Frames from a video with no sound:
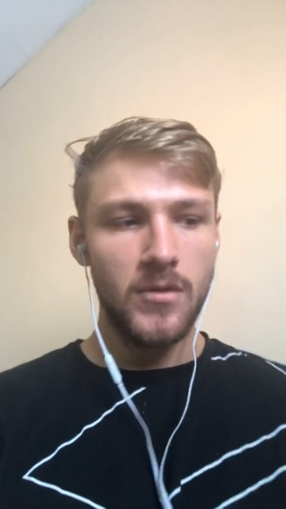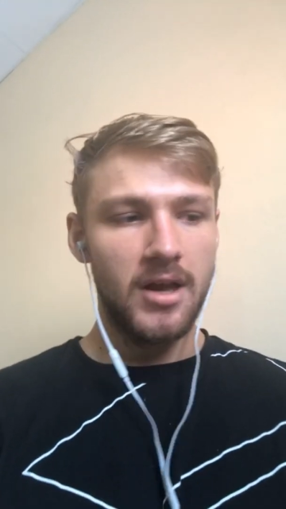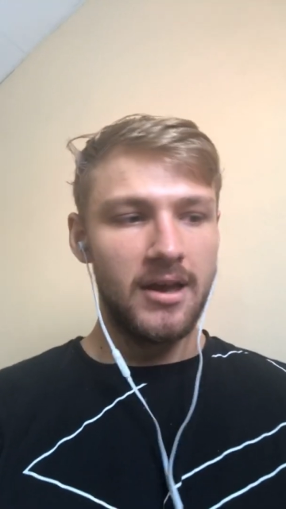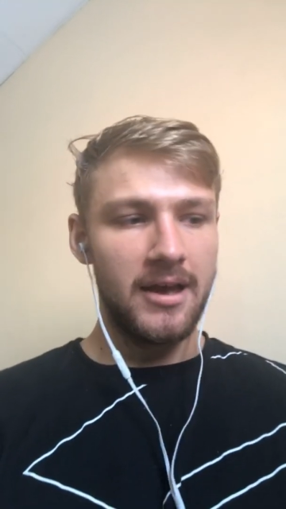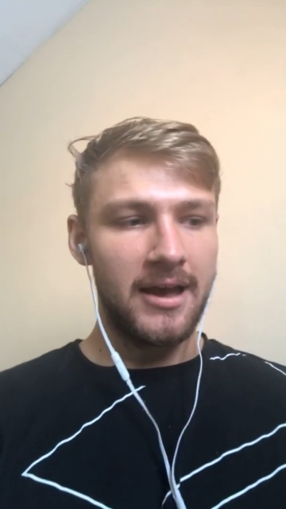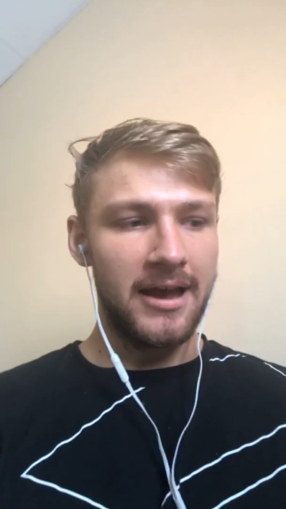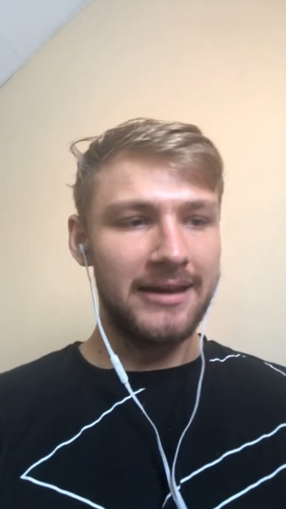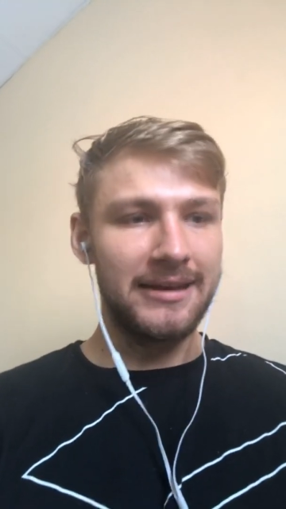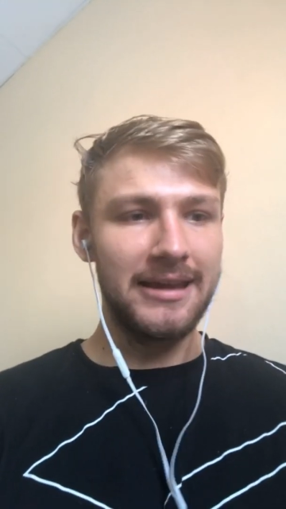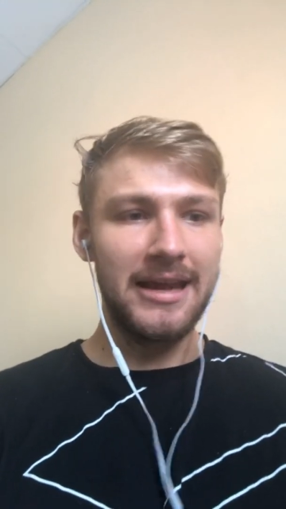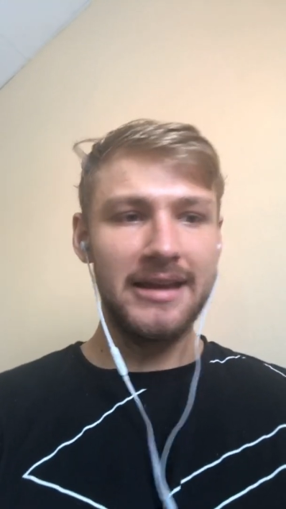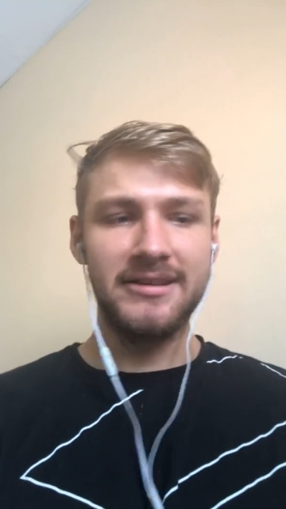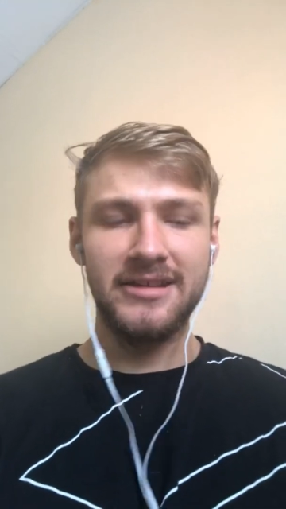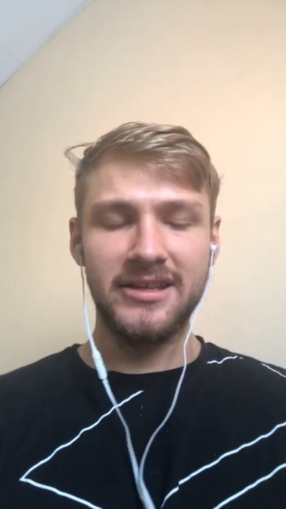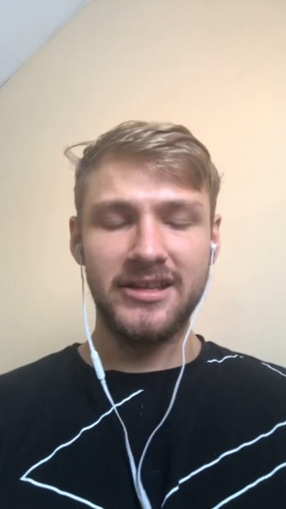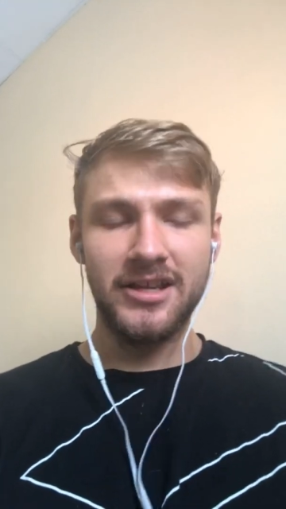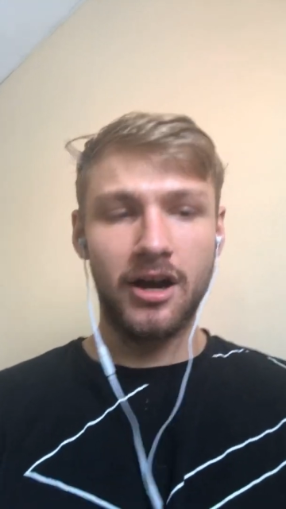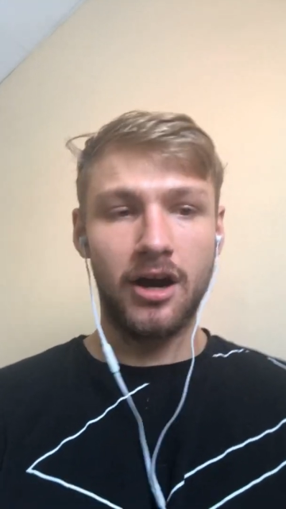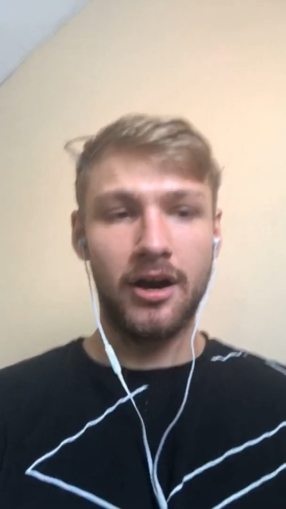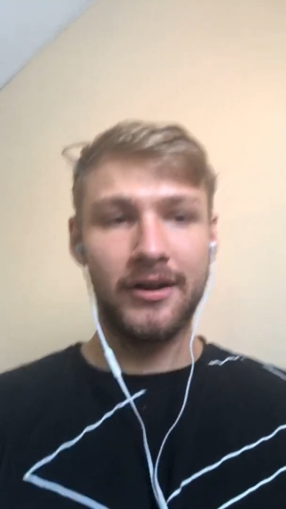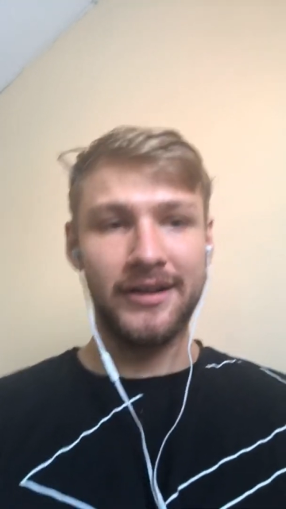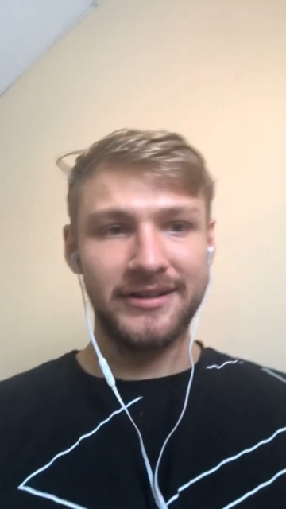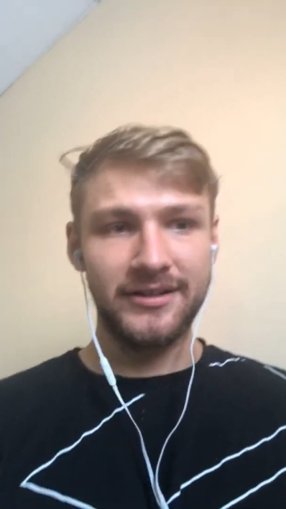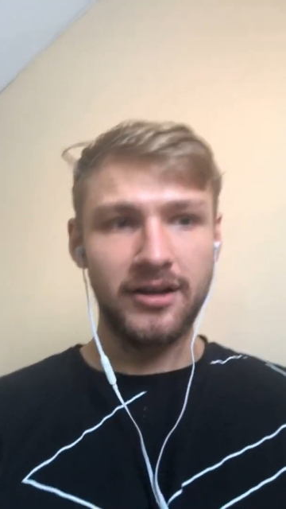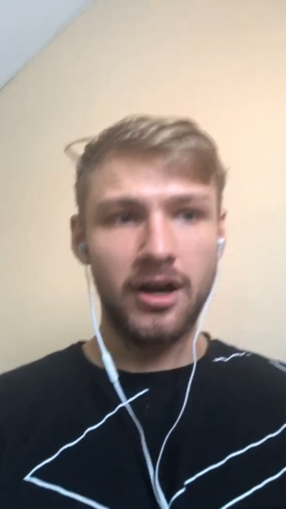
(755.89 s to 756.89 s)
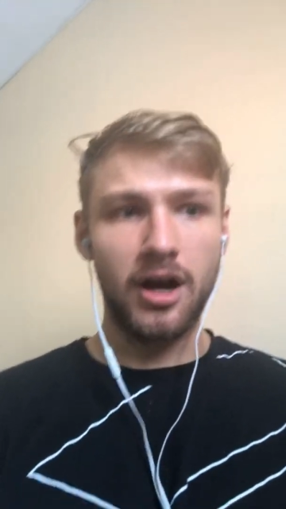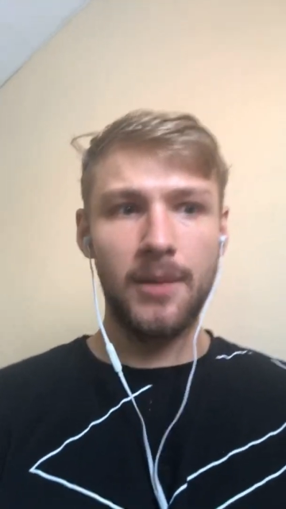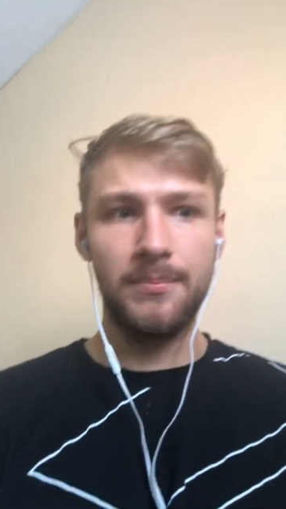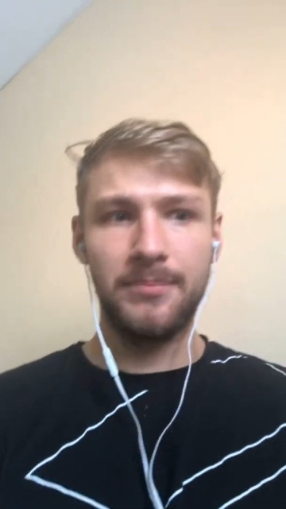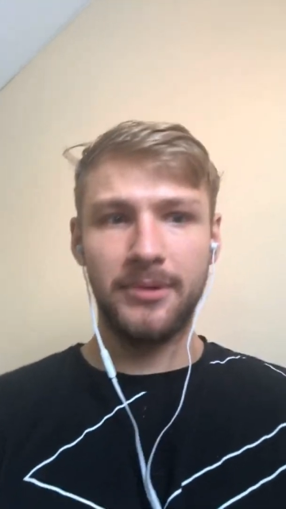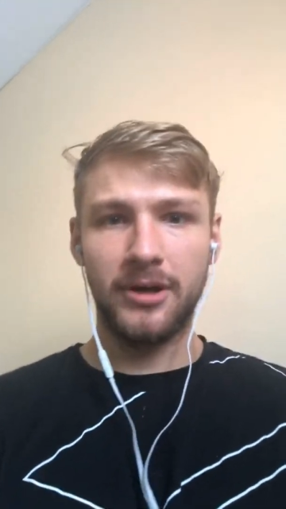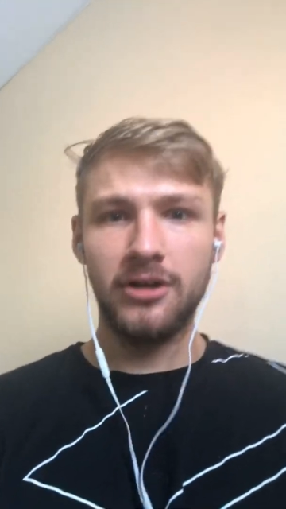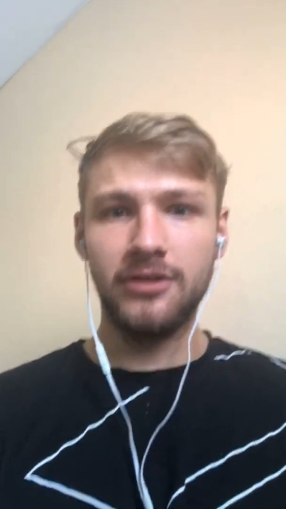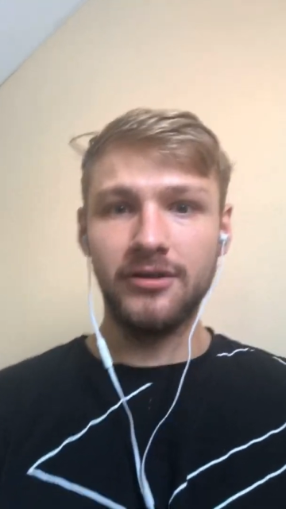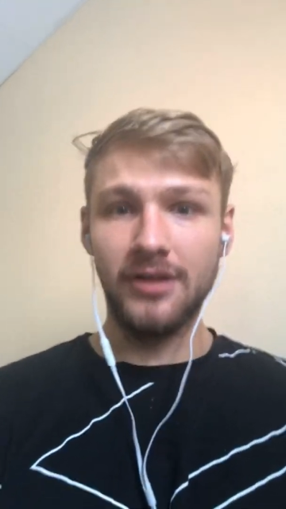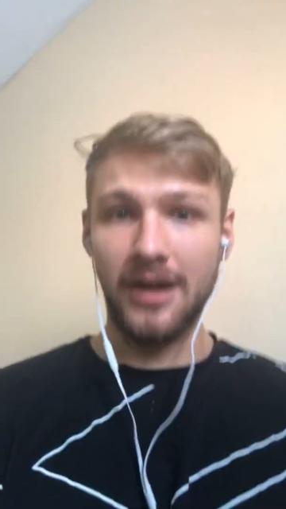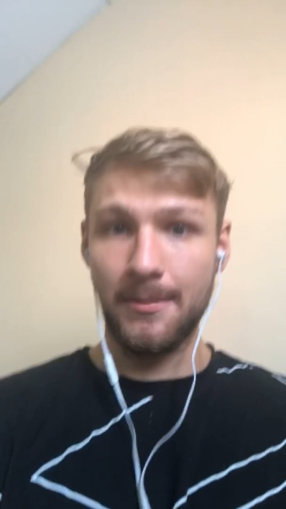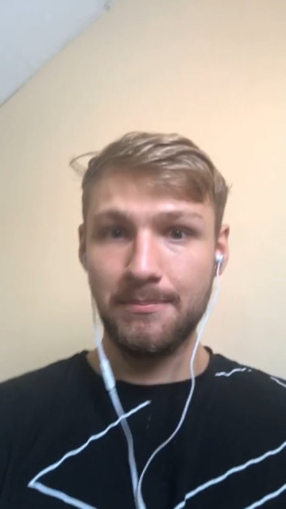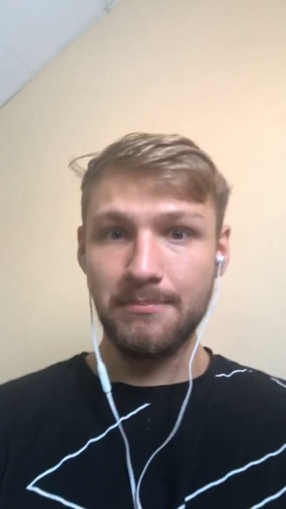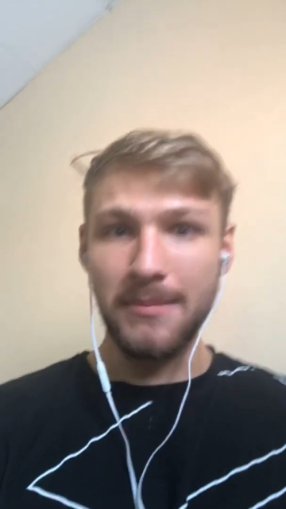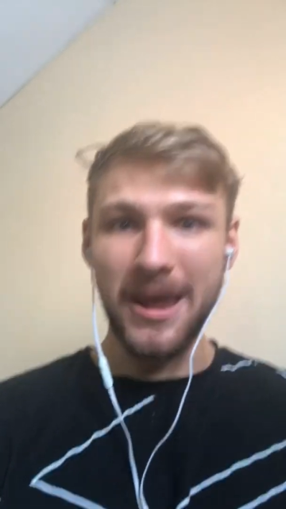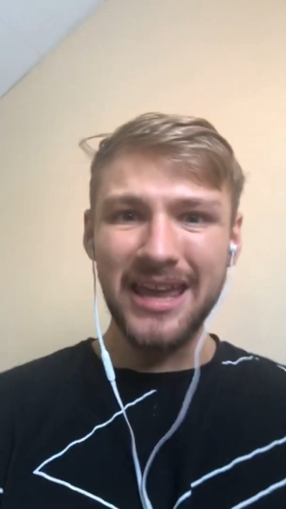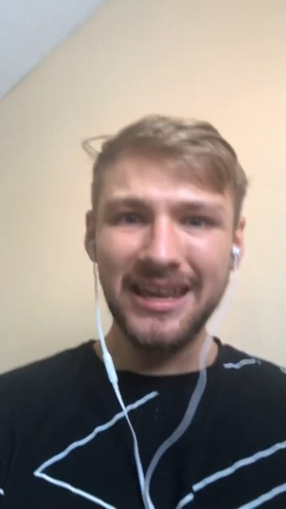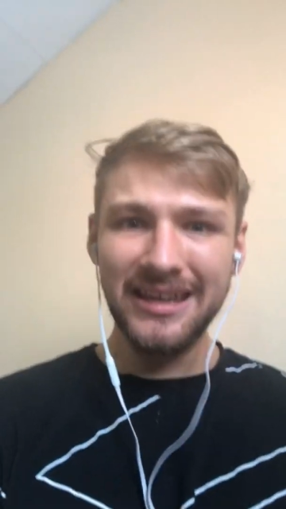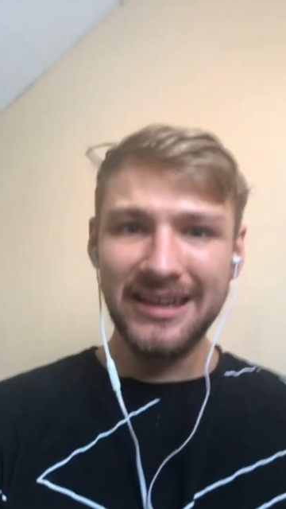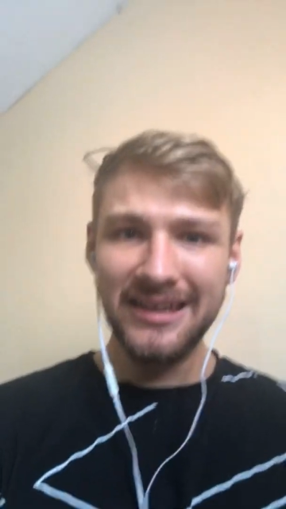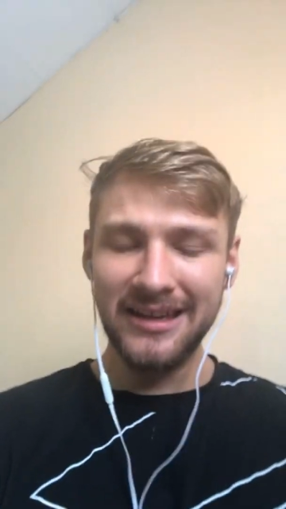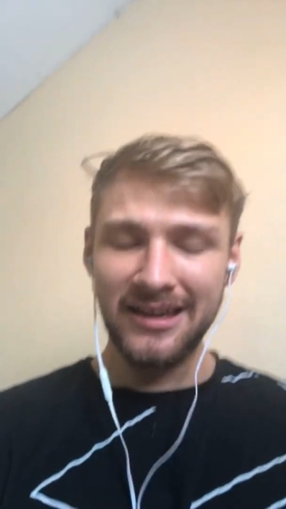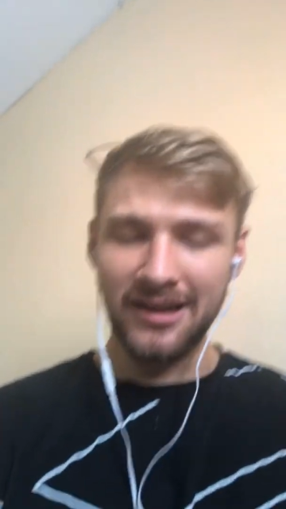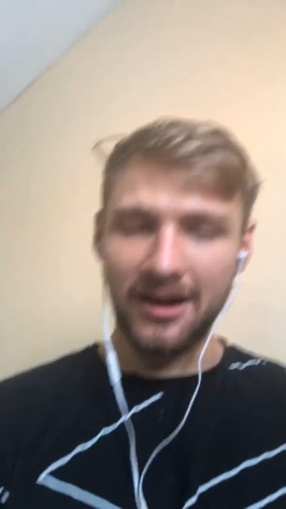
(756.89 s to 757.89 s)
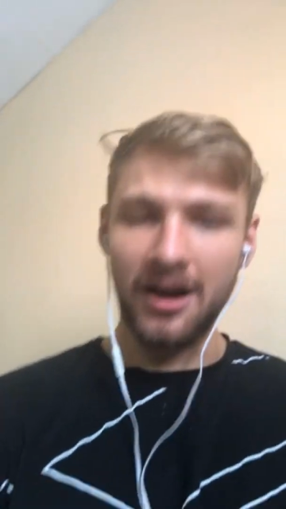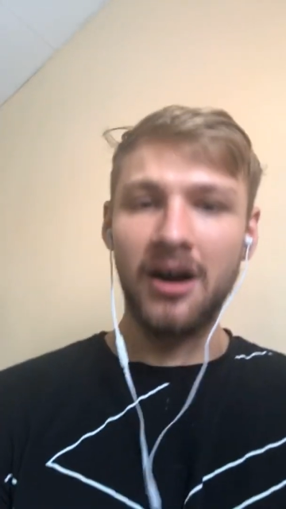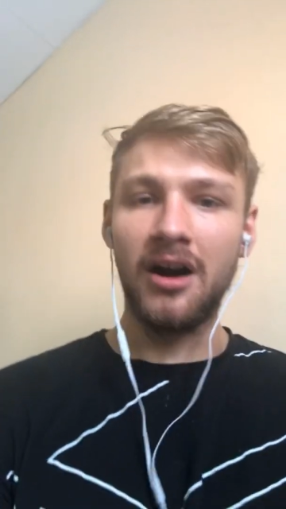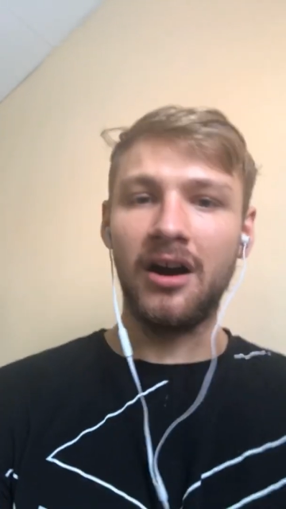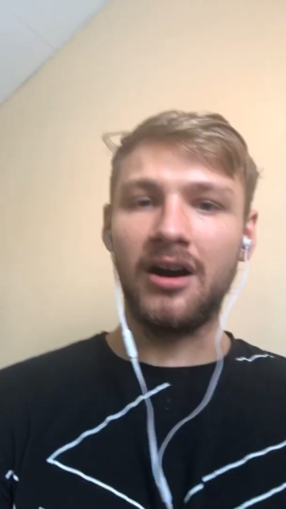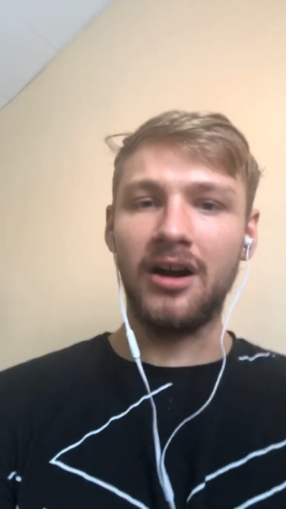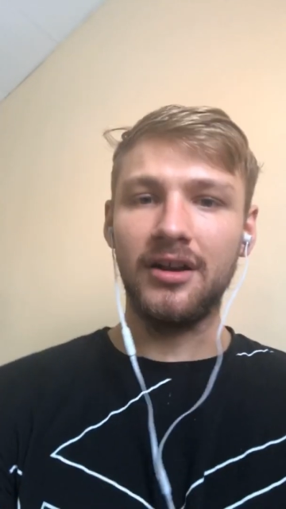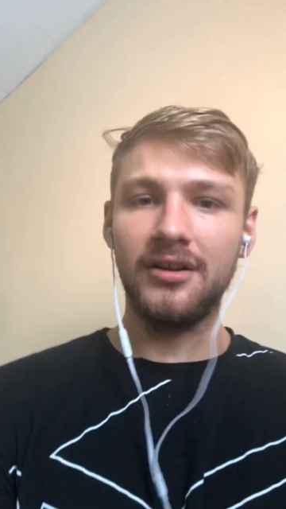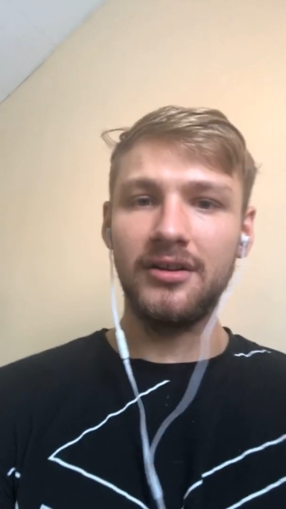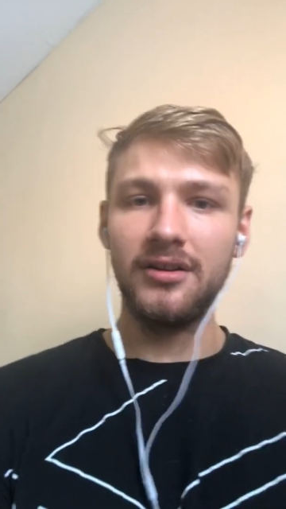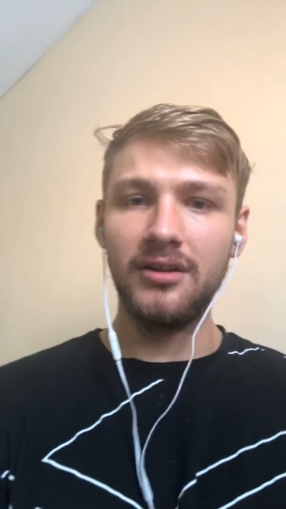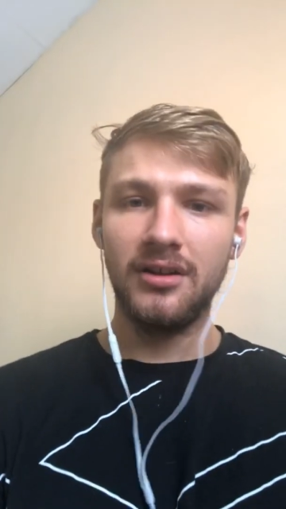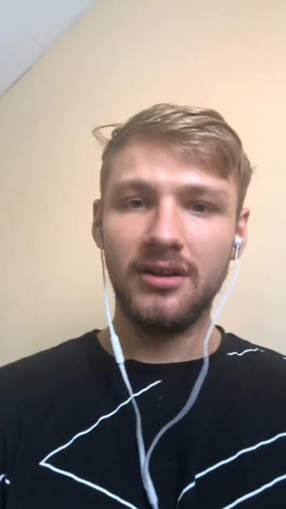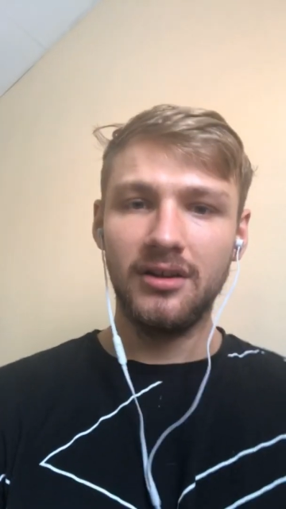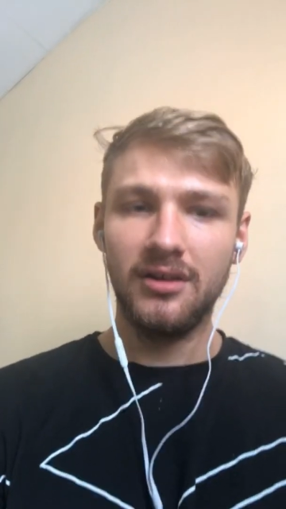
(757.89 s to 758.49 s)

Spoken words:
And yes, it's hard. It's hard because I'm making it hard.